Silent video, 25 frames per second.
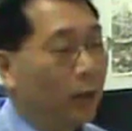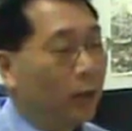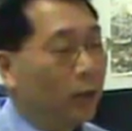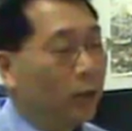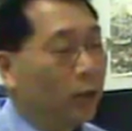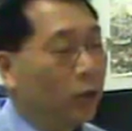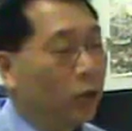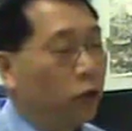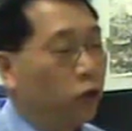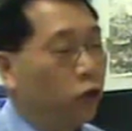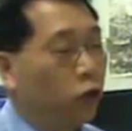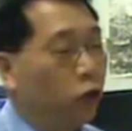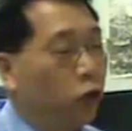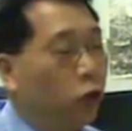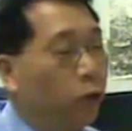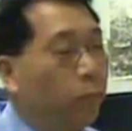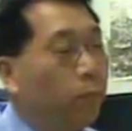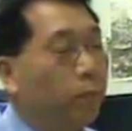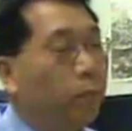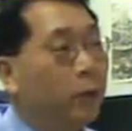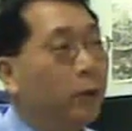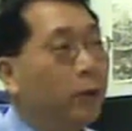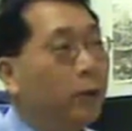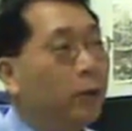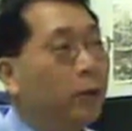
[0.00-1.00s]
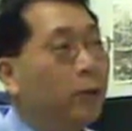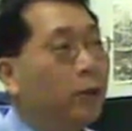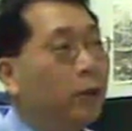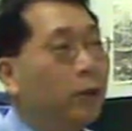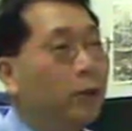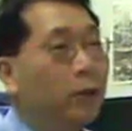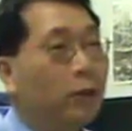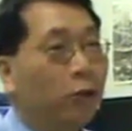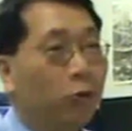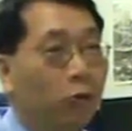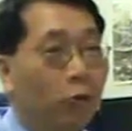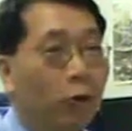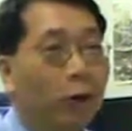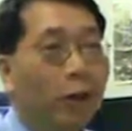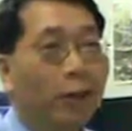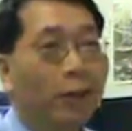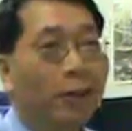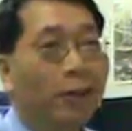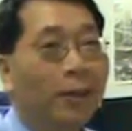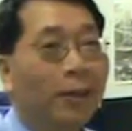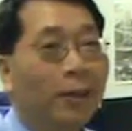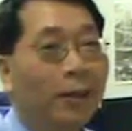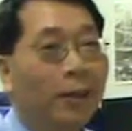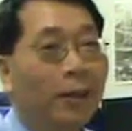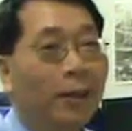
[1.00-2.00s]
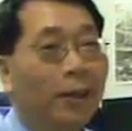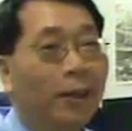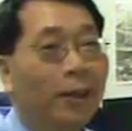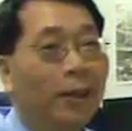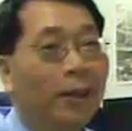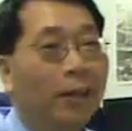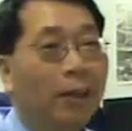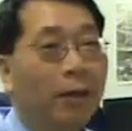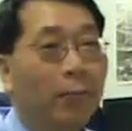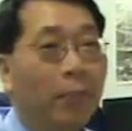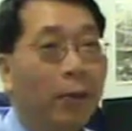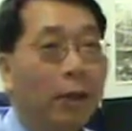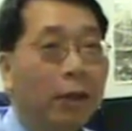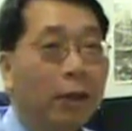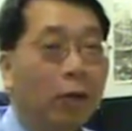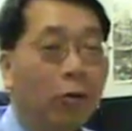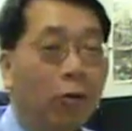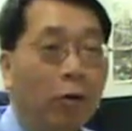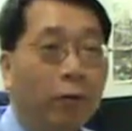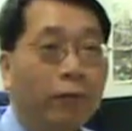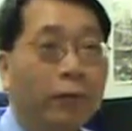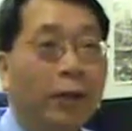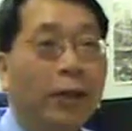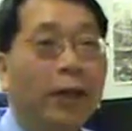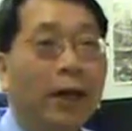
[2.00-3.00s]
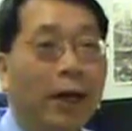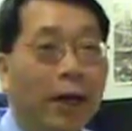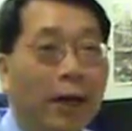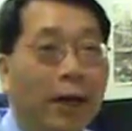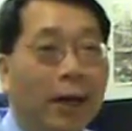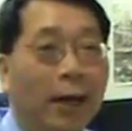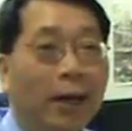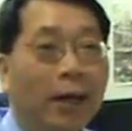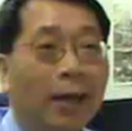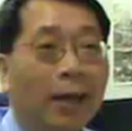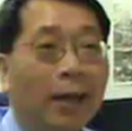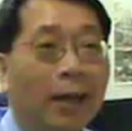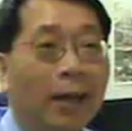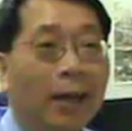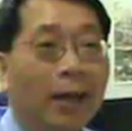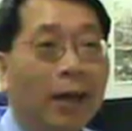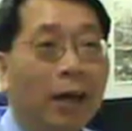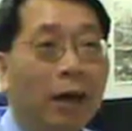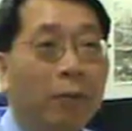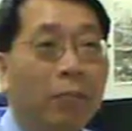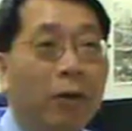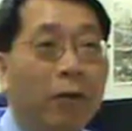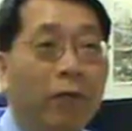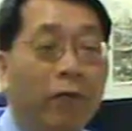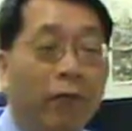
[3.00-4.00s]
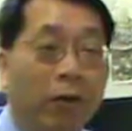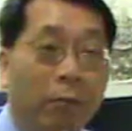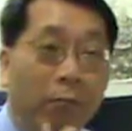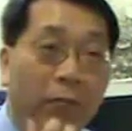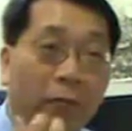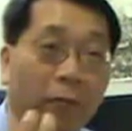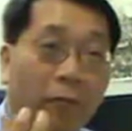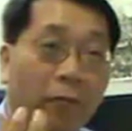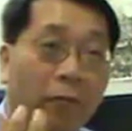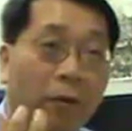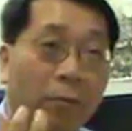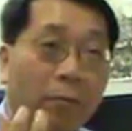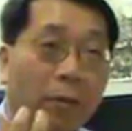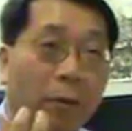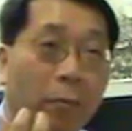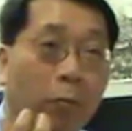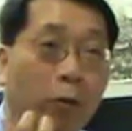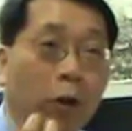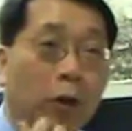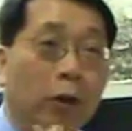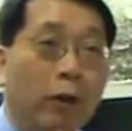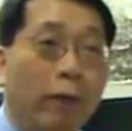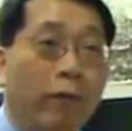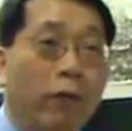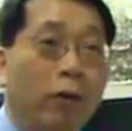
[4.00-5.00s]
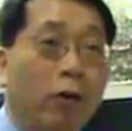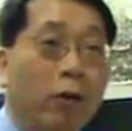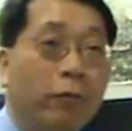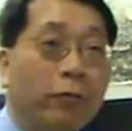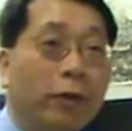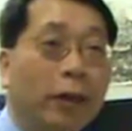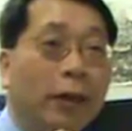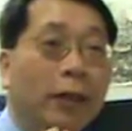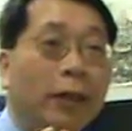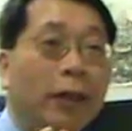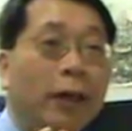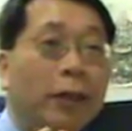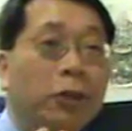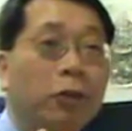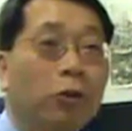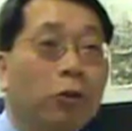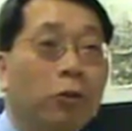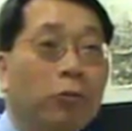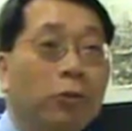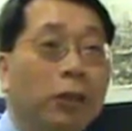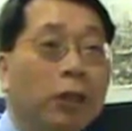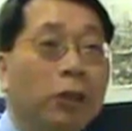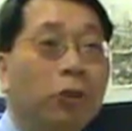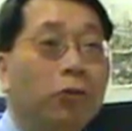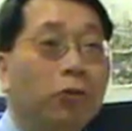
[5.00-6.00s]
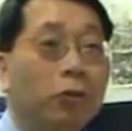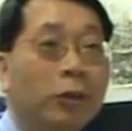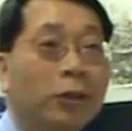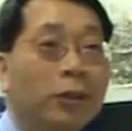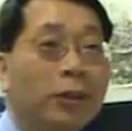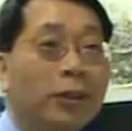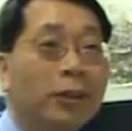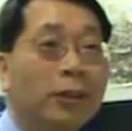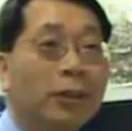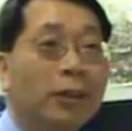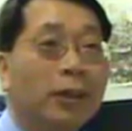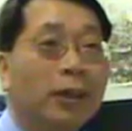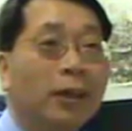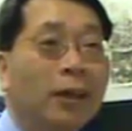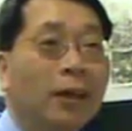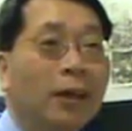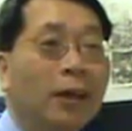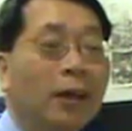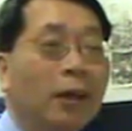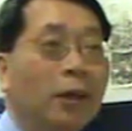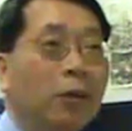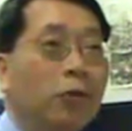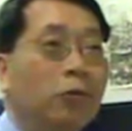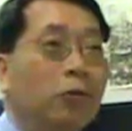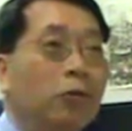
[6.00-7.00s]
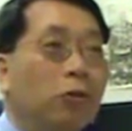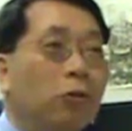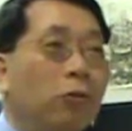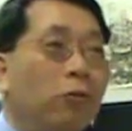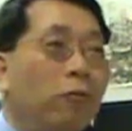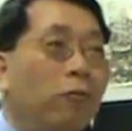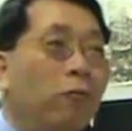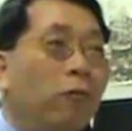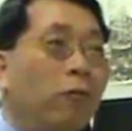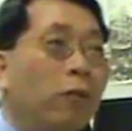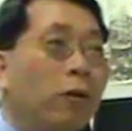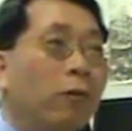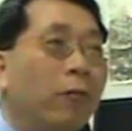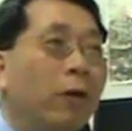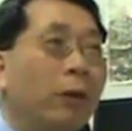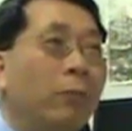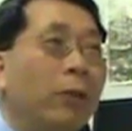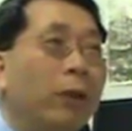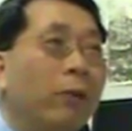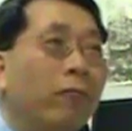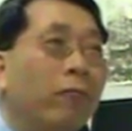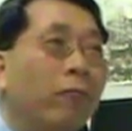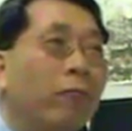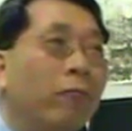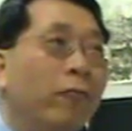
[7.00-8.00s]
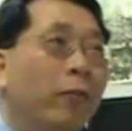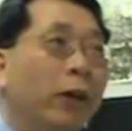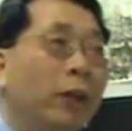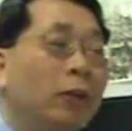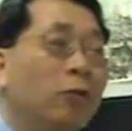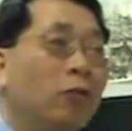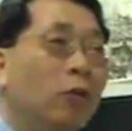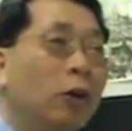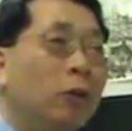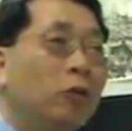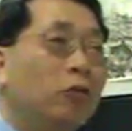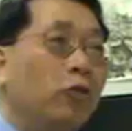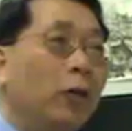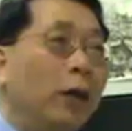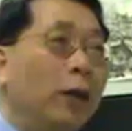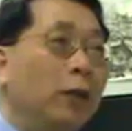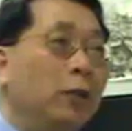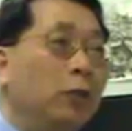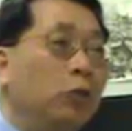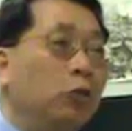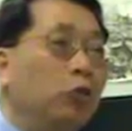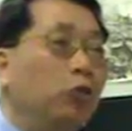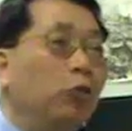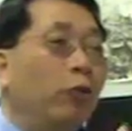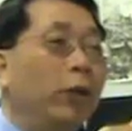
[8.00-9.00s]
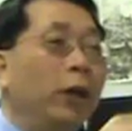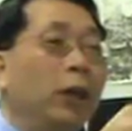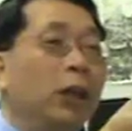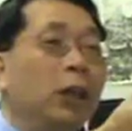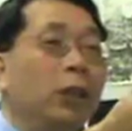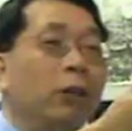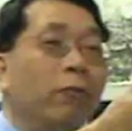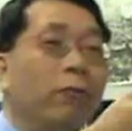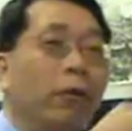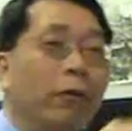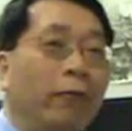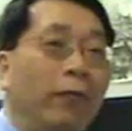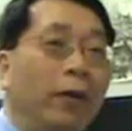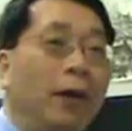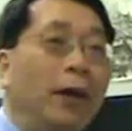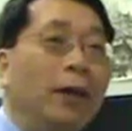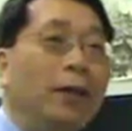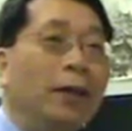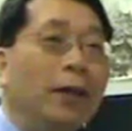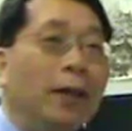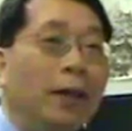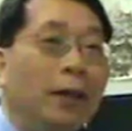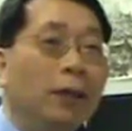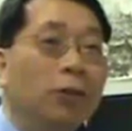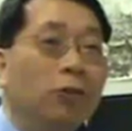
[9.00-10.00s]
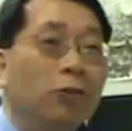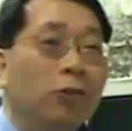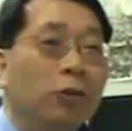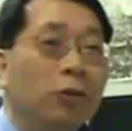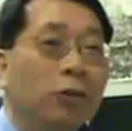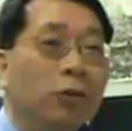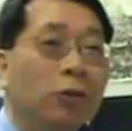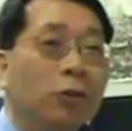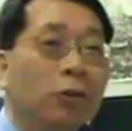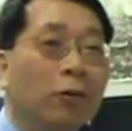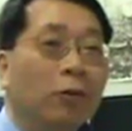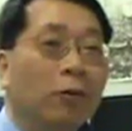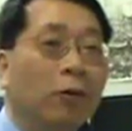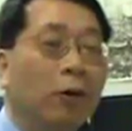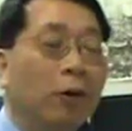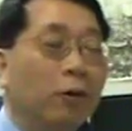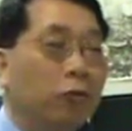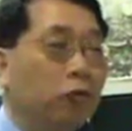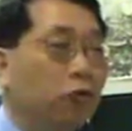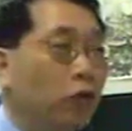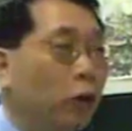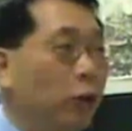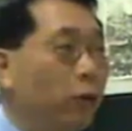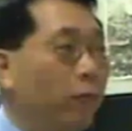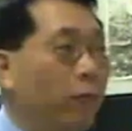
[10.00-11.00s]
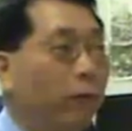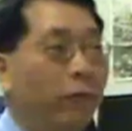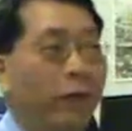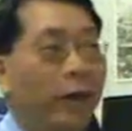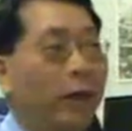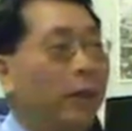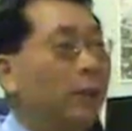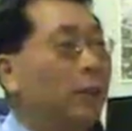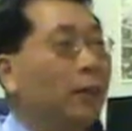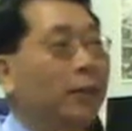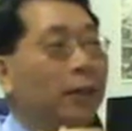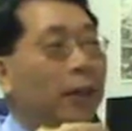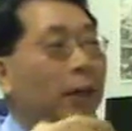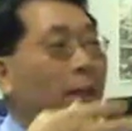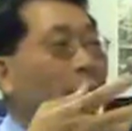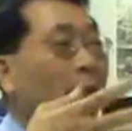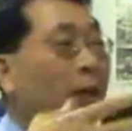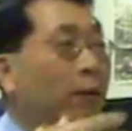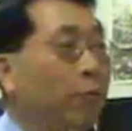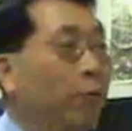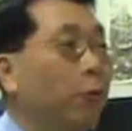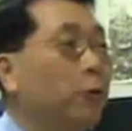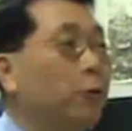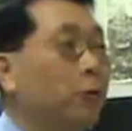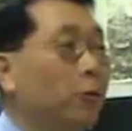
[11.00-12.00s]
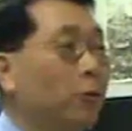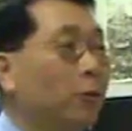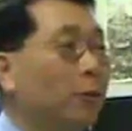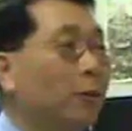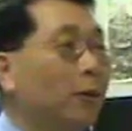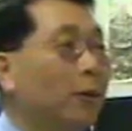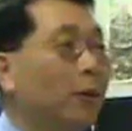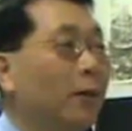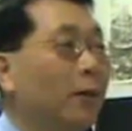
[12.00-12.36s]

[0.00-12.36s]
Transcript: the cheaper is the yuan, the better off they are. I mean, from the point of view of their national interests, you don't. When you are trying to trade with other countries or trade with just another person,